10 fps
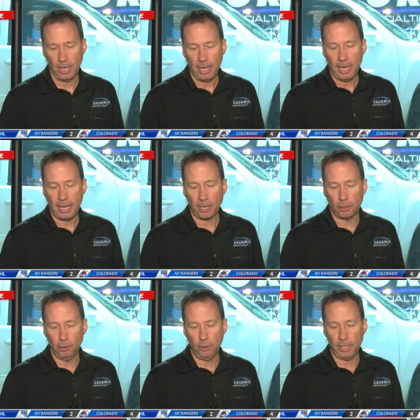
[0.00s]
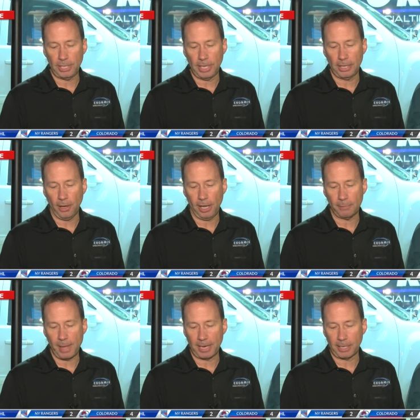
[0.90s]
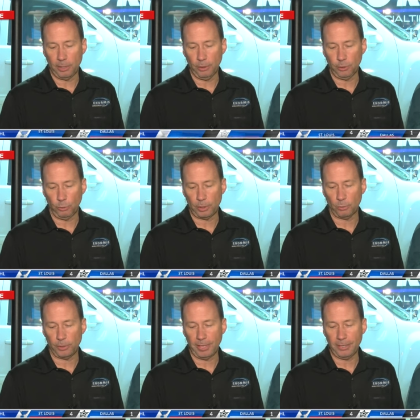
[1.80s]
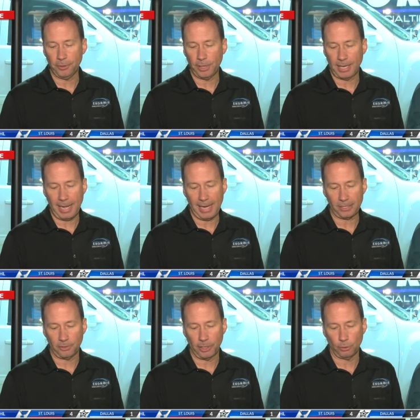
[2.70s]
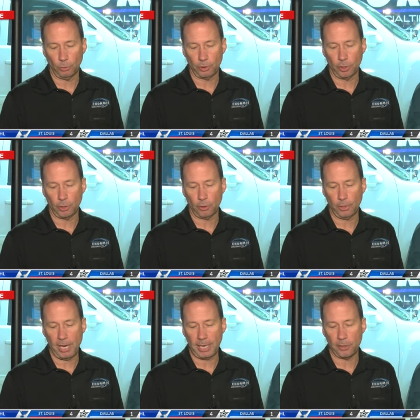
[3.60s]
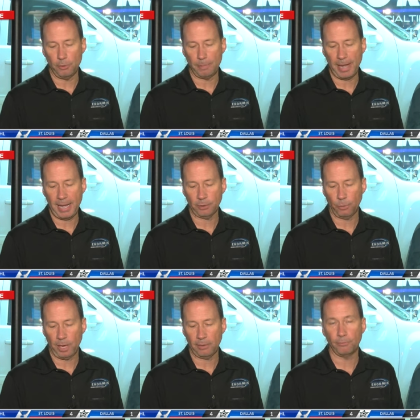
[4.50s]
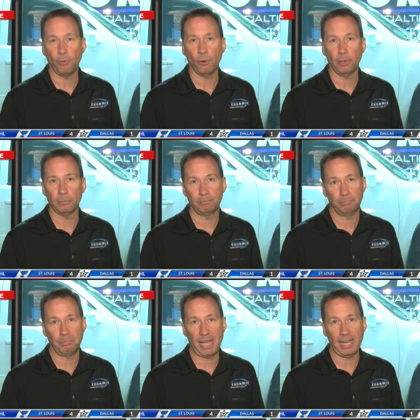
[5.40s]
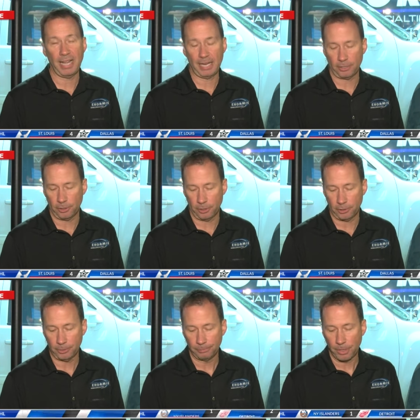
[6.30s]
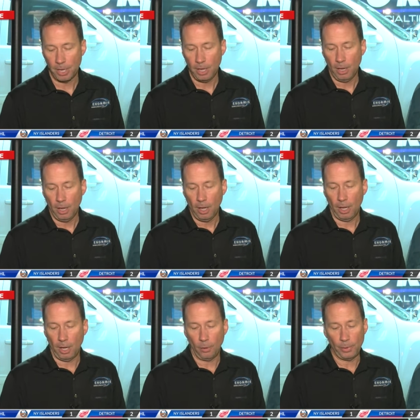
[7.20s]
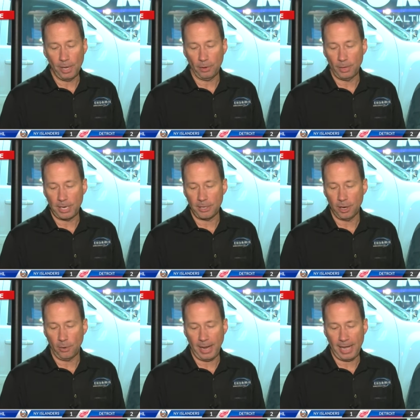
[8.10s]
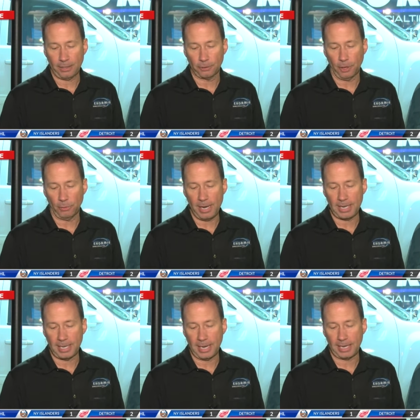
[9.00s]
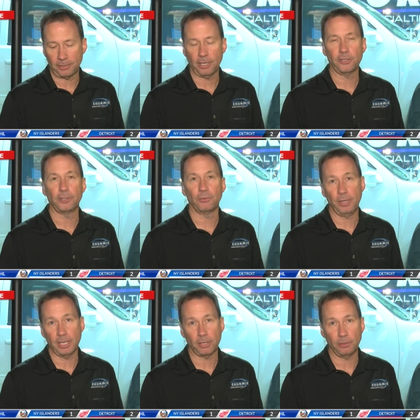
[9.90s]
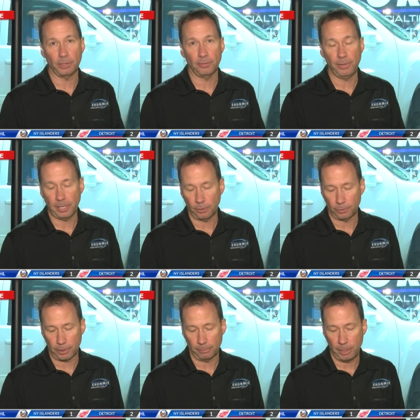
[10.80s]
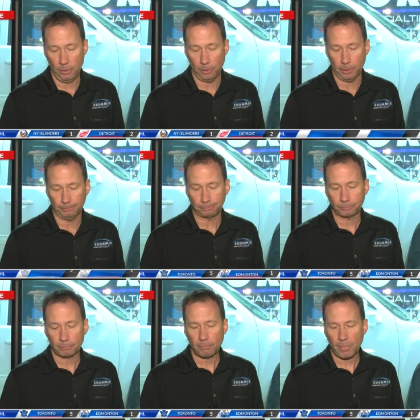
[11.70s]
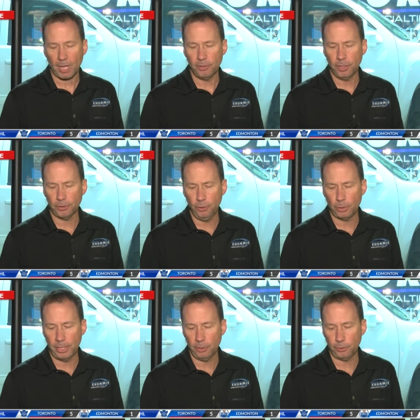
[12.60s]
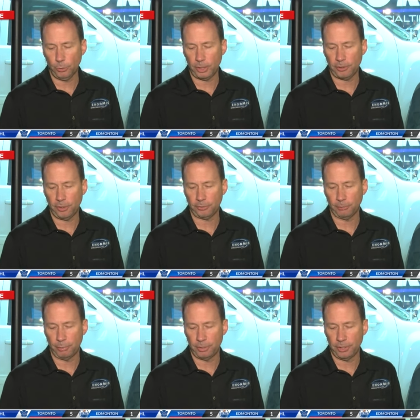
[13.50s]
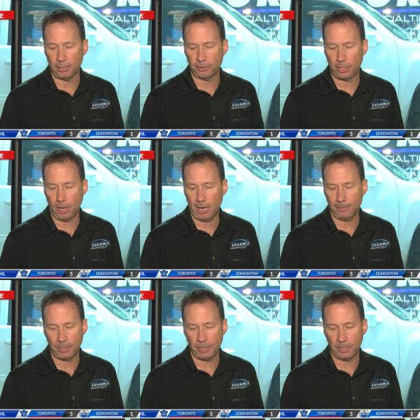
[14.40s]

including an automatic kill switch with internet access, which could create a new pathway for bad actors. Uh, we already know hackers already can access your vehicle and the vehicle's computer. This new kill switch system presents the obvious